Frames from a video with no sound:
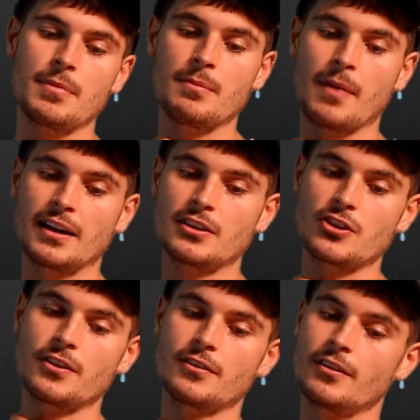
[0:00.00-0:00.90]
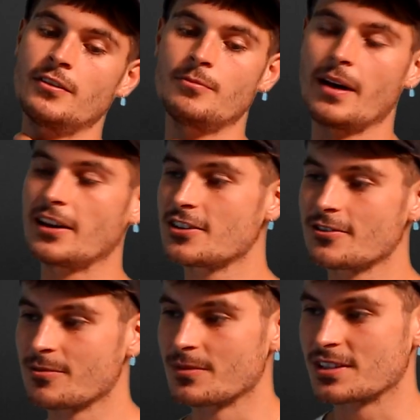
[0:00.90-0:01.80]
be
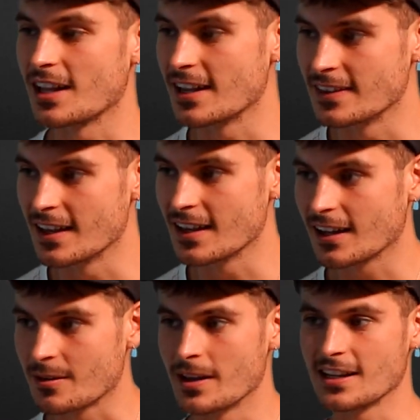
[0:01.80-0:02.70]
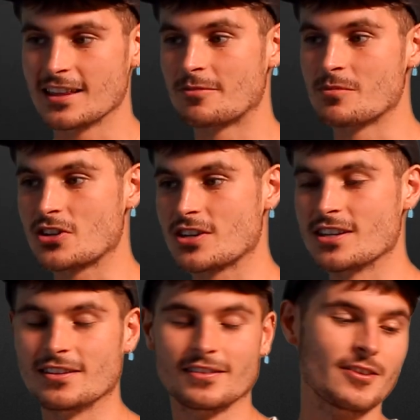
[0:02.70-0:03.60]
managing from the side there, kind of making that
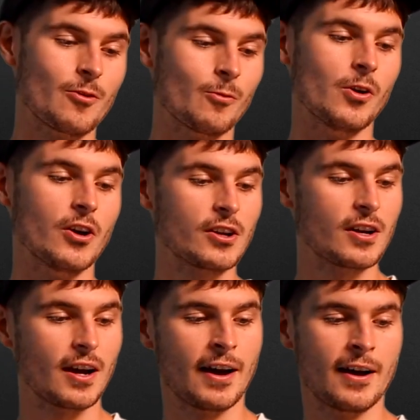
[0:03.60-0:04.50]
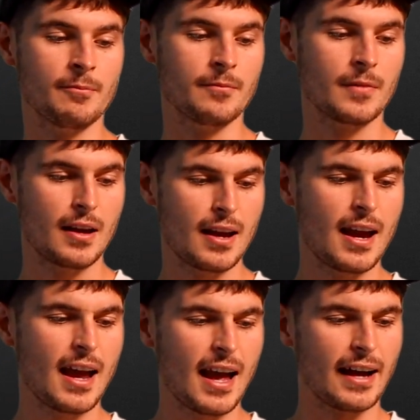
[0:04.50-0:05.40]
machine work.
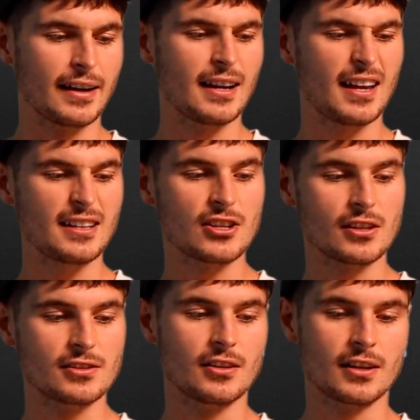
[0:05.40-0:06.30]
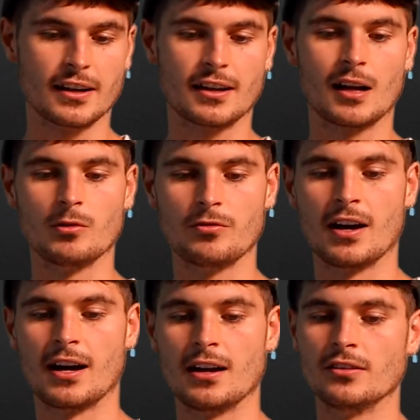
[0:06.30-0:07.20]
And I like Chelsea to kind of come off
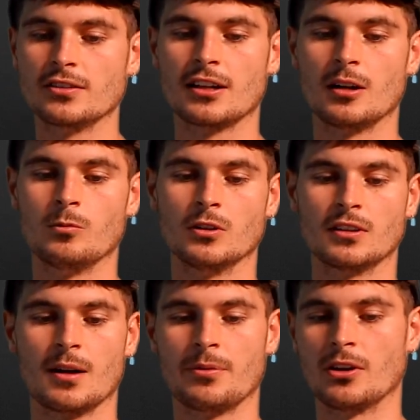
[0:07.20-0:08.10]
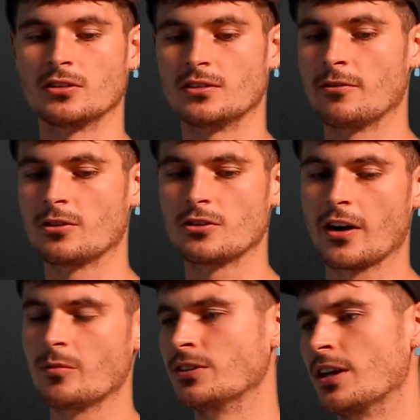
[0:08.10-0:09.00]
the high of this Club World Cup. They've got
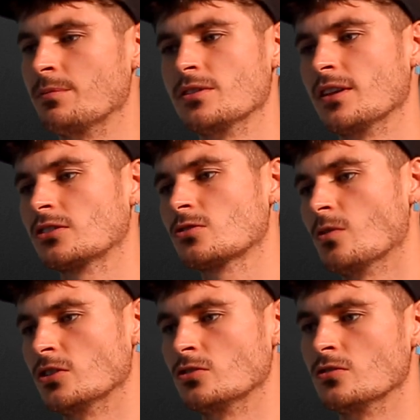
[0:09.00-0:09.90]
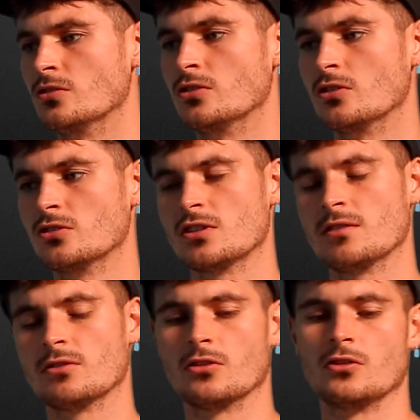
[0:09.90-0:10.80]
incredible depth in that squad too, so
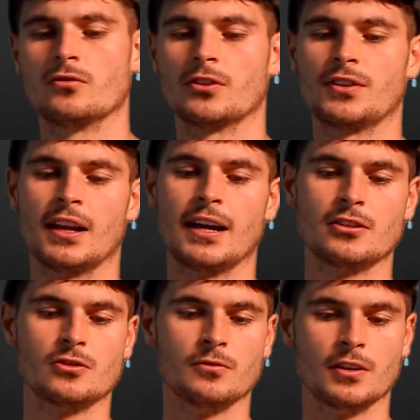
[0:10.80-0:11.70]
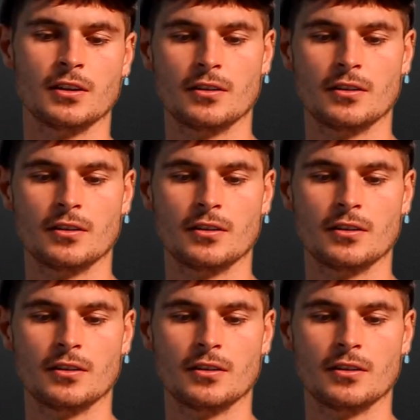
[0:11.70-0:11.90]
even though you've got the likes of